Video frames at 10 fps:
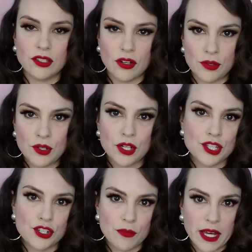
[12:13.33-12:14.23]
You
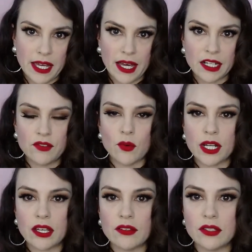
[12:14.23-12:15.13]
could do it by hand if you
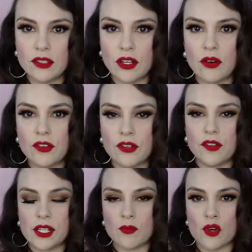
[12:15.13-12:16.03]
want to get, if you're
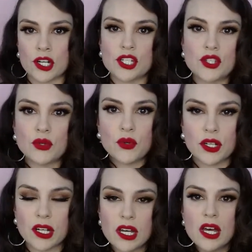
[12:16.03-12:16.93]
feeling more
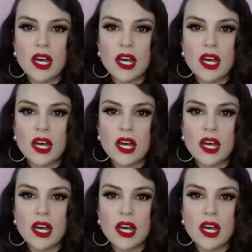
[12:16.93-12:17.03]
couture.